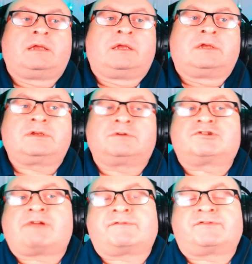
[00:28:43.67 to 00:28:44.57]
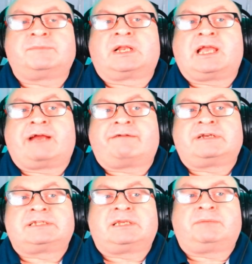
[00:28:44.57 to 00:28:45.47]
So track
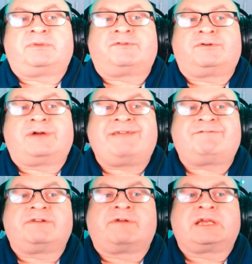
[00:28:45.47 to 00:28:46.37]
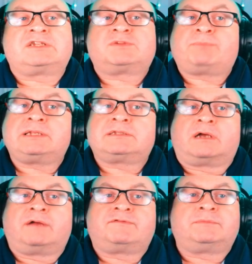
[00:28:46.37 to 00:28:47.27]
familiarity. Before every race, spend
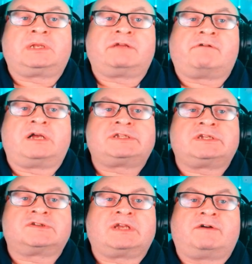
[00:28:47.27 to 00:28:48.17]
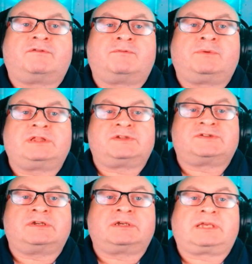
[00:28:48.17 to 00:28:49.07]
time familiarising yourself with the
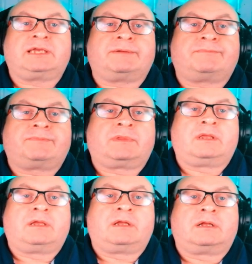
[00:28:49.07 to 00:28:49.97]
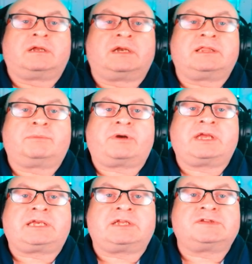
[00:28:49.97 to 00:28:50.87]
circuit, learning the
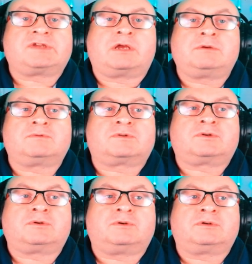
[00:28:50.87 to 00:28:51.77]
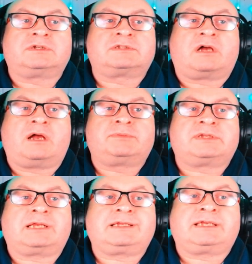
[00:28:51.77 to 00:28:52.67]
braking zones, corner
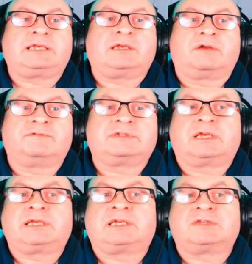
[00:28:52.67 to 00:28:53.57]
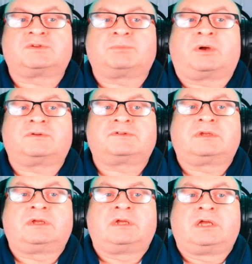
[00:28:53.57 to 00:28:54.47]
types and key overtaking
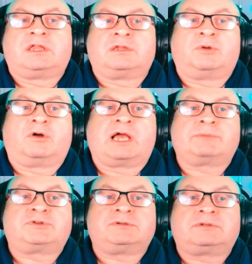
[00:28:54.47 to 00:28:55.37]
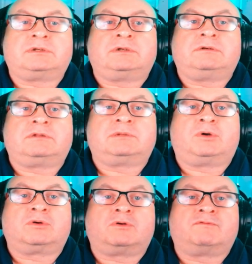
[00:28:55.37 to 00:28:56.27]
spots. The more laps you do, the
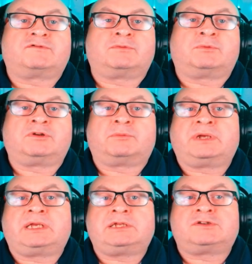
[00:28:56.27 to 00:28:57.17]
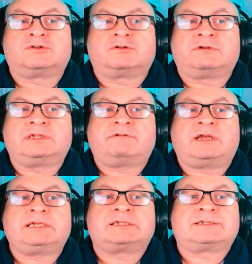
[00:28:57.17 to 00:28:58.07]
more comfortable you'll be during the
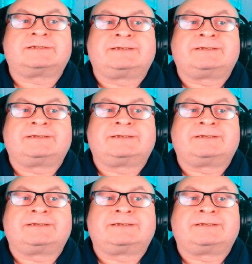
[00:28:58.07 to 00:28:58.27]
race.